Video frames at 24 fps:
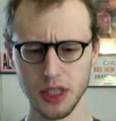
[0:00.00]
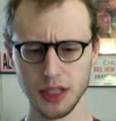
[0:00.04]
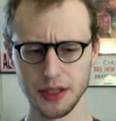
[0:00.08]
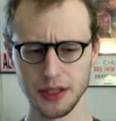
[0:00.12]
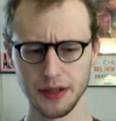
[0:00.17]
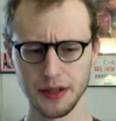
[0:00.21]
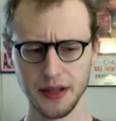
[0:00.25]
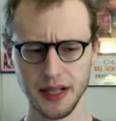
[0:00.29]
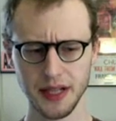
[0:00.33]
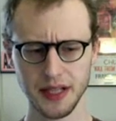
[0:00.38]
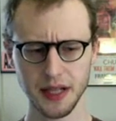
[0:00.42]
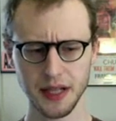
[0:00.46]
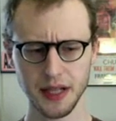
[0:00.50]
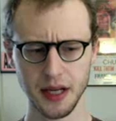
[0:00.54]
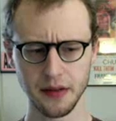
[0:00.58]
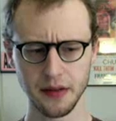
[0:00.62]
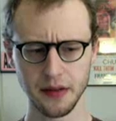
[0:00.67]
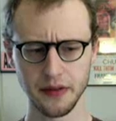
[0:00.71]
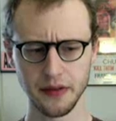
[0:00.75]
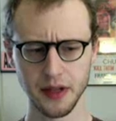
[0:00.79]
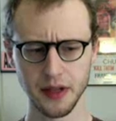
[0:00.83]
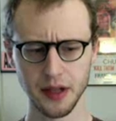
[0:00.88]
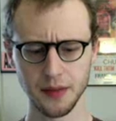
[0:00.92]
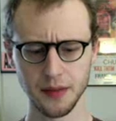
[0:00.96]
so that's
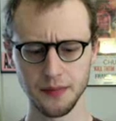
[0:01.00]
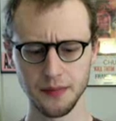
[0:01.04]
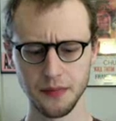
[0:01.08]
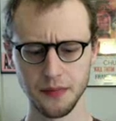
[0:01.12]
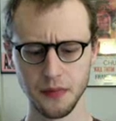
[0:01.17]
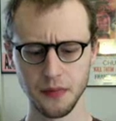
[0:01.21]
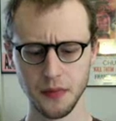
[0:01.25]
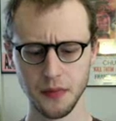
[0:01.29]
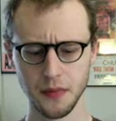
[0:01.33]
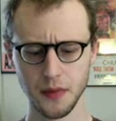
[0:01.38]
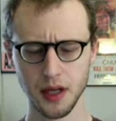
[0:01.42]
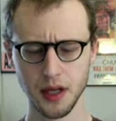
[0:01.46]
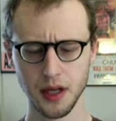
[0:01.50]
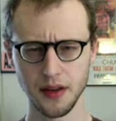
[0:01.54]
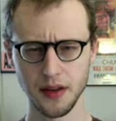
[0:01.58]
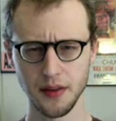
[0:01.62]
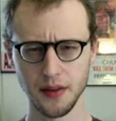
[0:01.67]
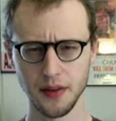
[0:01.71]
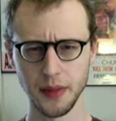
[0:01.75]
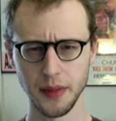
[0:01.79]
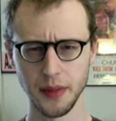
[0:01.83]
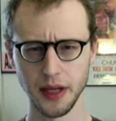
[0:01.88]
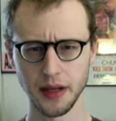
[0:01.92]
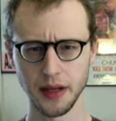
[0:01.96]
kind of the uh,
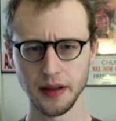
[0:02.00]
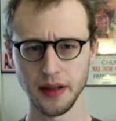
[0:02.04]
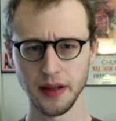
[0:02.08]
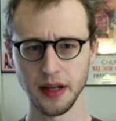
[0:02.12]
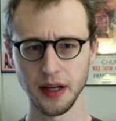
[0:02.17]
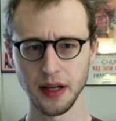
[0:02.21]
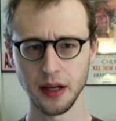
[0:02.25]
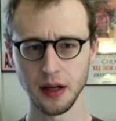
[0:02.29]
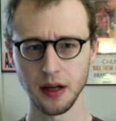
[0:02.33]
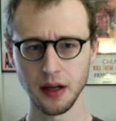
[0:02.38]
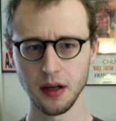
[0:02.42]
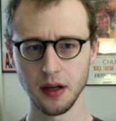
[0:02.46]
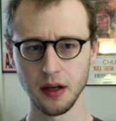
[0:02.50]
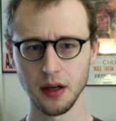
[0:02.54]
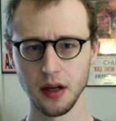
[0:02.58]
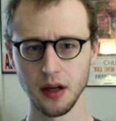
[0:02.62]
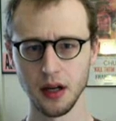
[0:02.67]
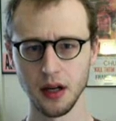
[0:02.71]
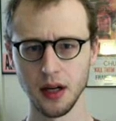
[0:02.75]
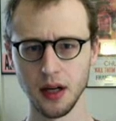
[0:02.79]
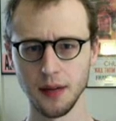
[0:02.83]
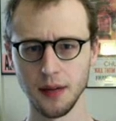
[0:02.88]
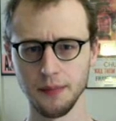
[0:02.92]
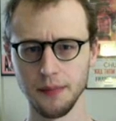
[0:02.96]
kind of the big thing.
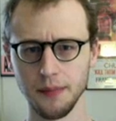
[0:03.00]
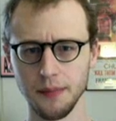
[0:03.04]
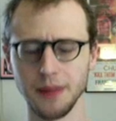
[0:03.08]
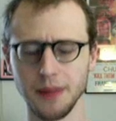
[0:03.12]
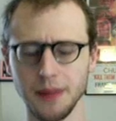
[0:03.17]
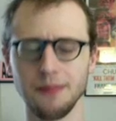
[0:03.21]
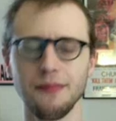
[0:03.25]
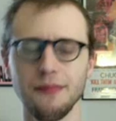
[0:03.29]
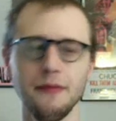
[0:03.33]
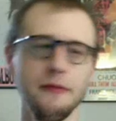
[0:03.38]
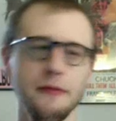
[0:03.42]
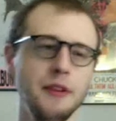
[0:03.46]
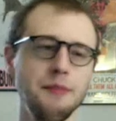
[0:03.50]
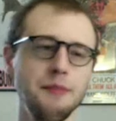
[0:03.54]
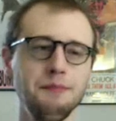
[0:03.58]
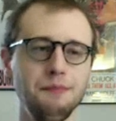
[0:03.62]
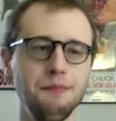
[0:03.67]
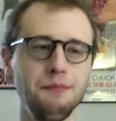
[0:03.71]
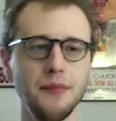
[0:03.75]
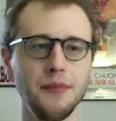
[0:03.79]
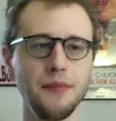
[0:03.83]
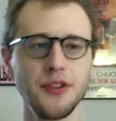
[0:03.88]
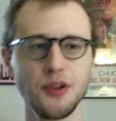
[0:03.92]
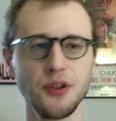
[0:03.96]
Um, but
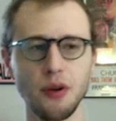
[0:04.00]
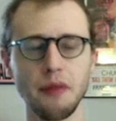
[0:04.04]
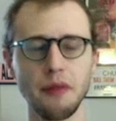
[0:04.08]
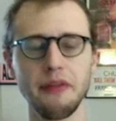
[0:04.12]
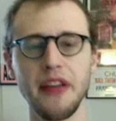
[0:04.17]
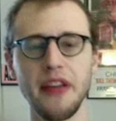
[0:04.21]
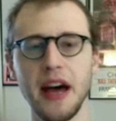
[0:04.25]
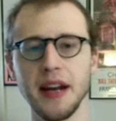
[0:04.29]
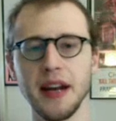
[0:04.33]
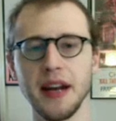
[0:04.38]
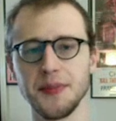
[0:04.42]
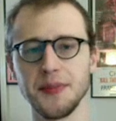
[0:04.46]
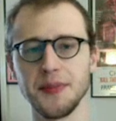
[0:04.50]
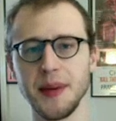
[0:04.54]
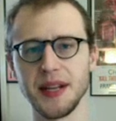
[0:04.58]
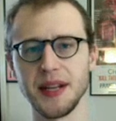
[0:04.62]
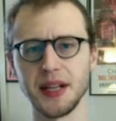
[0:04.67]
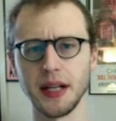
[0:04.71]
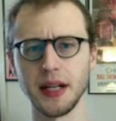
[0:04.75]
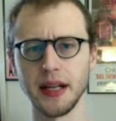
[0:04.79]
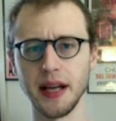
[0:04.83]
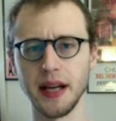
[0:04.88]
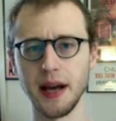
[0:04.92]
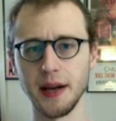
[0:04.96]
the story with that is
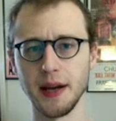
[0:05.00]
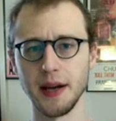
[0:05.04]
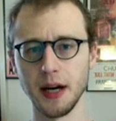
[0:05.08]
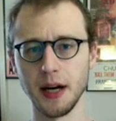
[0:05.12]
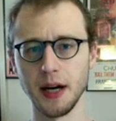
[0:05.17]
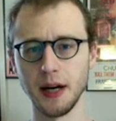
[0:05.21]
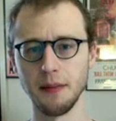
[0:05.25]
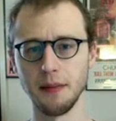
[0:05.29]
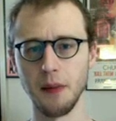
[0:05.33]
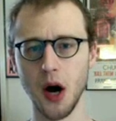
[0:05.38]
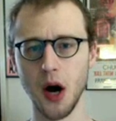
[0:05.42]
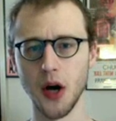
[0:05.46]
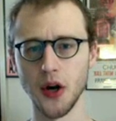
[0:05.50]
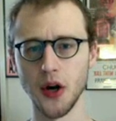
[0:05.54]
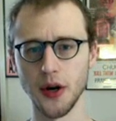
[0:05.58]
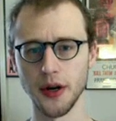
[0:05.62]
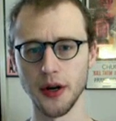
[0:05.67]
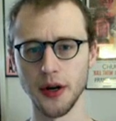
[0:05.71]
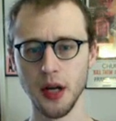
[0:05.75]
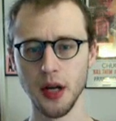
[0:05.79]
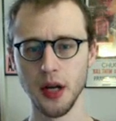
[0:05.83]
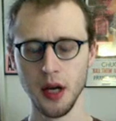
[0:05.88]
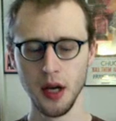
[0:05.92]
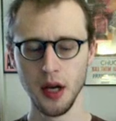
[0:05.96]
basically a uh,
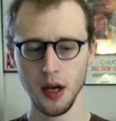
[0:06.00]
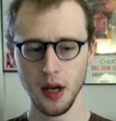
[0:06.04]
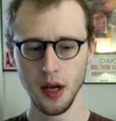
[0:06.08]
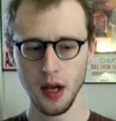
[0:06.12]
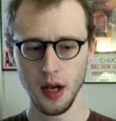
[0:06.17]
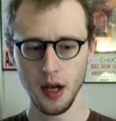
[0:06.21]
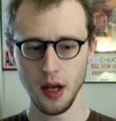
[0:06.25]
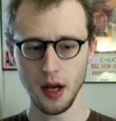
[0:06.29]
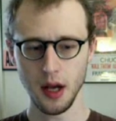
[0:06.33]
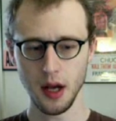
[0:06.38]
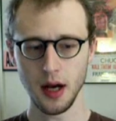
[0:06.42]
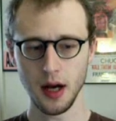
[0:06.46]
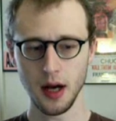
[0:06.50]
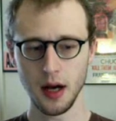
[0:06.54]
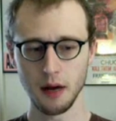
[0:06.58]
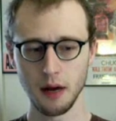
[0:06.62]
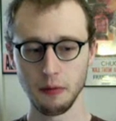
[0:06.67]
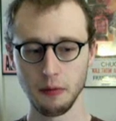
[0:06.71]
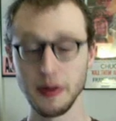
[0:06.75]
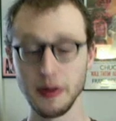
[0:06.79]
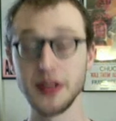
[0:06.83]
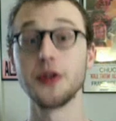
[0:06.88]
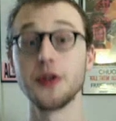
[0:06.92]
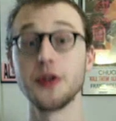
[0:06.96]
modern
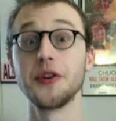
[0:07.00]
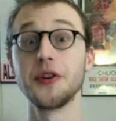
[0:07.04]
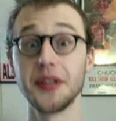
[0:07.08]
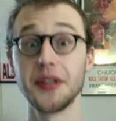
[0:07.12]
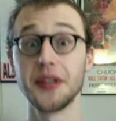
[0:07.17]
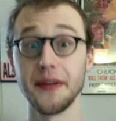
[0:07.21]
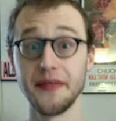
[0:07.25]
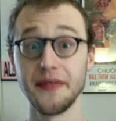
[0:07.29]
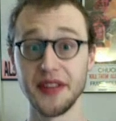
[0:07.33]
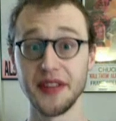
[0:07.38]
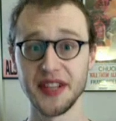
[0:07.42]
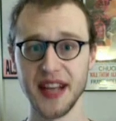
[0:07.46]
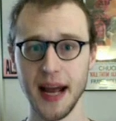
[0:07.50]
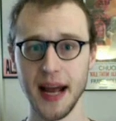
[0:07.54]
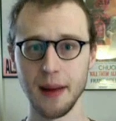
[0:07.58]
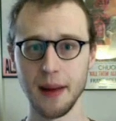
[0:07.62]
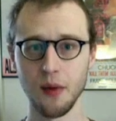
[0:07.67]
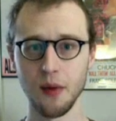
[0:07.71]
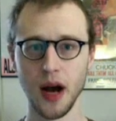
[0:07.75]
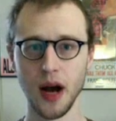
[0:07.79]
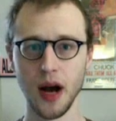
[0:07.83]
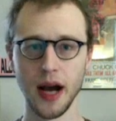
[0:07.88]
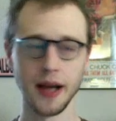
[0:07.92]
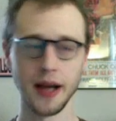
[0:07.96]
uh, resurgence of the
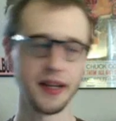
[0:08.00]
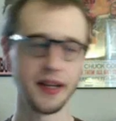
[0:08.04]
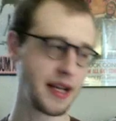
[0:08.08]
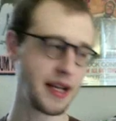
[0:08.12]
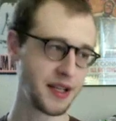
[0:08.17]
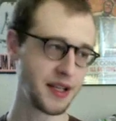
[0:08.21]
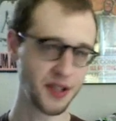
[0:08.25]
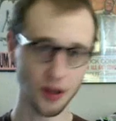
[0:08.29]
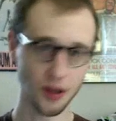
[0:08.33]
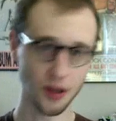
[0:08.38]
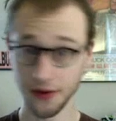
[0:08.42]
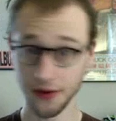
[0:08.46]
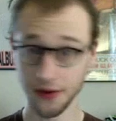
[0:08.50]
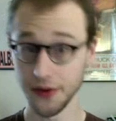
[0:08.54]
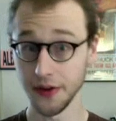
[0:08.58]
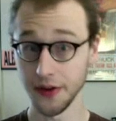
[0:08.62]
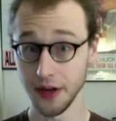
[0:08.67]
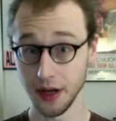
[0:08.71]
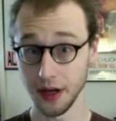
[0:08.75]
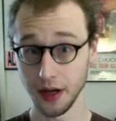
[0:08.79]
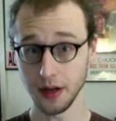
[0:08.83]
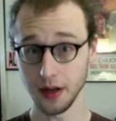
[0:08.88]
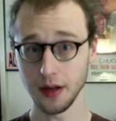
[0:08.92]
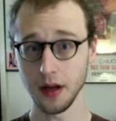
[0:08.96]
samurai takes
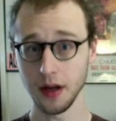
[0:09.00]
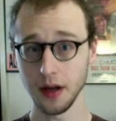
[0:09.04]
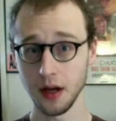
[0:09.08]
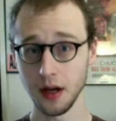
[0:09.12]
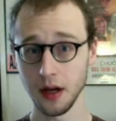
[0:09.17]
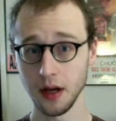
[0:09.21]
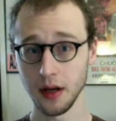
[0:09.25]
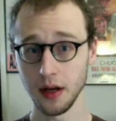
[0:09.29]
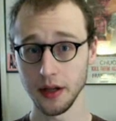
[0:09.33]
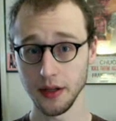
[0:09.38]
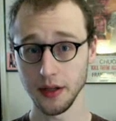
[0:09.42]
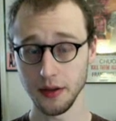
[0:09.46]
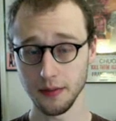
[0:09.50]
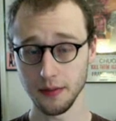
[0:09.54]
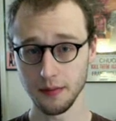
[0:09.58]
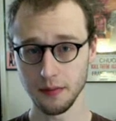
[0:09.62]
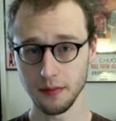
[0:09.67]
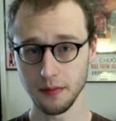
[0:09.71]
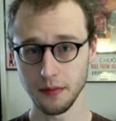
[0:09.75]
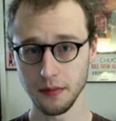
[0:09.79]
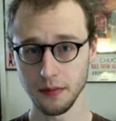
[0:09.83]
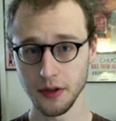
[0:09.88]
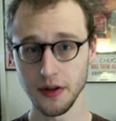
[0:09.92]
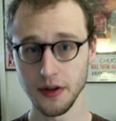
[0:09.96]
over the
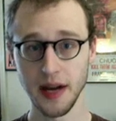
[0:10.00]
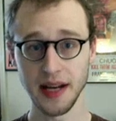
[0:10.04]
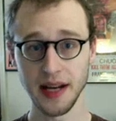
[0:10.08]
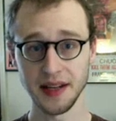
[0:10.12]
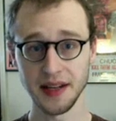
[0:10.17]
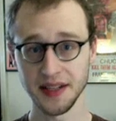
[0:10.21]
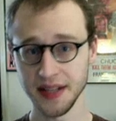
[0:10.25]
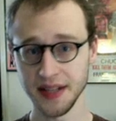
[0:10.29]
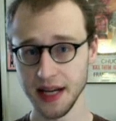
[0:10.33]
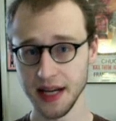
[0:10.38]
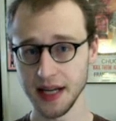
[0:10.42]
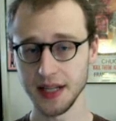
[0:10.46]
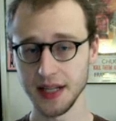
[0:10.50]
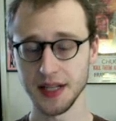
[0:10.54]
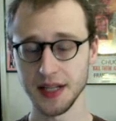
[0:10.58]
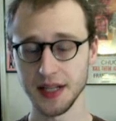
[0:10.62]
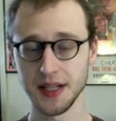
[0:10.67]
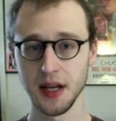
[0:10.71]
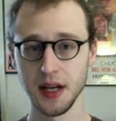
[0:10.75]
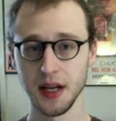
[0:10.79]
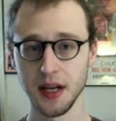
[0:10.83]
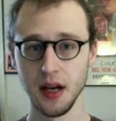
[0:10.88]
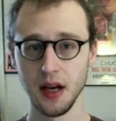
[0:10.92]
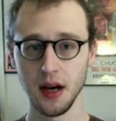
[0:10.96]
United
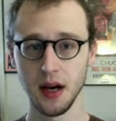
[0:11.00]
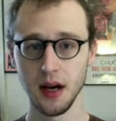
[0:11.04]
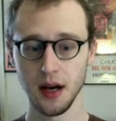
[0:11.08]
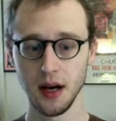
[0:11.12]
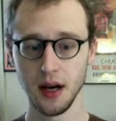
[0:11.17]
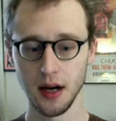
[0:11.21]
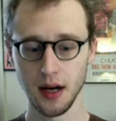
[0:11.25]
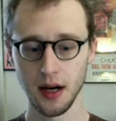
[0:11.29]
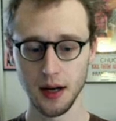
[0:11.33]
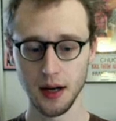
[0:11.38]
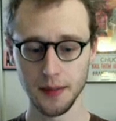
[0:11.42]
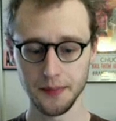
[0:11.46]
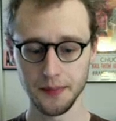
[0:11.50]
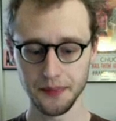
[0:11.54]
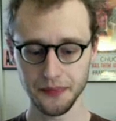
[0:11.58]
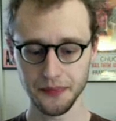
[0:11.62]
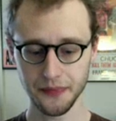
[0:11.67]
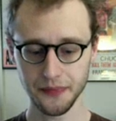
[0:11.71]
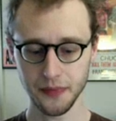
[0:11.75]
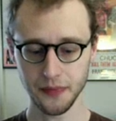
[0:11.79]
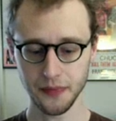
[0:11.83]
States and